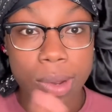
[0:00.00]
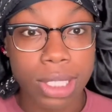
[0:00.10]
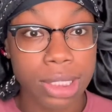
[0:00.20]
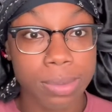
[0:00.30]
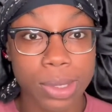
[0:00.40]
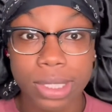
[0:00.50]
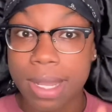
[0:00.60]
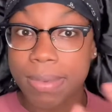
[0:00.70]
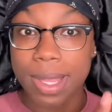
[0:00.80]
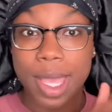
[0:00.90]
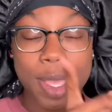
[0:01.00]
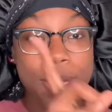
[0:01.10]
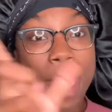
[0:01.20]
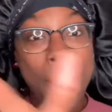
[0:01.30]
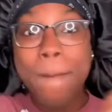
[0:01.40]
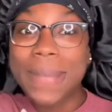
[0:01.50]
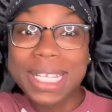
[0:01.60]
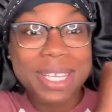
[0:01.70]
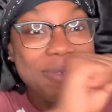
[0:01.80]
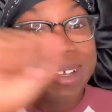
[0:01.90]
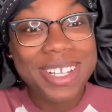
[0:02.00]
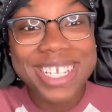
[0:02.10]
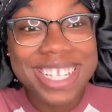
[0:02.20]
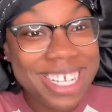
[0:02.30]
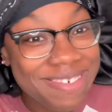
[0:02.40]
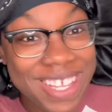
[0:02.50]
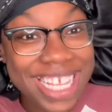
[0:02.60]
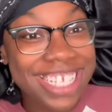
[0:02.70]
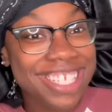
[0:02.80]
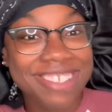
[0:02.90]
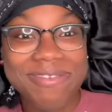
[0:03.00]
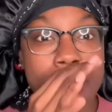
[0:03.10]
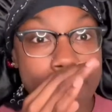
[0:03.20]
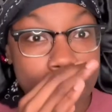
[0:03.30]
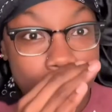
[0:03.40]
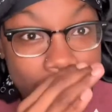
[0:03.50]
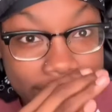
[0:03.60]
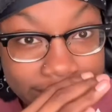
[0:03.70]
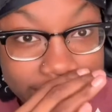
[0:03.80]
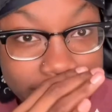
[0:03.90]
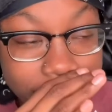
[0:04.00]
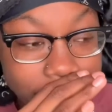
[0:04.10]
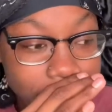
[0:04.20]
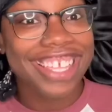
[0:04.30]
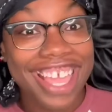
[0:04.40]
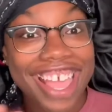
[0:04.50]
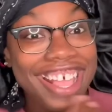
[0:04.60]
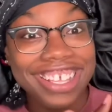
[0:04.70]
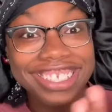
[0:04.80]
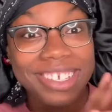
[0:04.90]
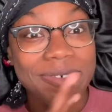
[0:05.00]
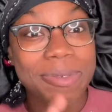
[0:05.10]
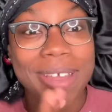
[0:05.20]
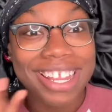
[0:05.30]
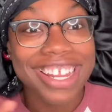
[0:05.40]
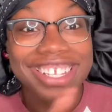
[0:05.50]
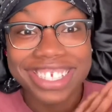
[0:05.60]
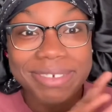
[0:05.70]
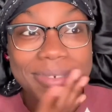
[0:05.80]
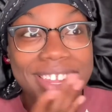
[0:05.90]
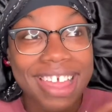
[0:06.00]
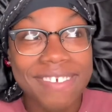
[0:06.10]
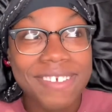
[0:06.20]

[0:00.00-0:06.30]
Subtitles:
The sports I play basketball this time next. So I'm in a relationship. Yeah, so we about to get into my life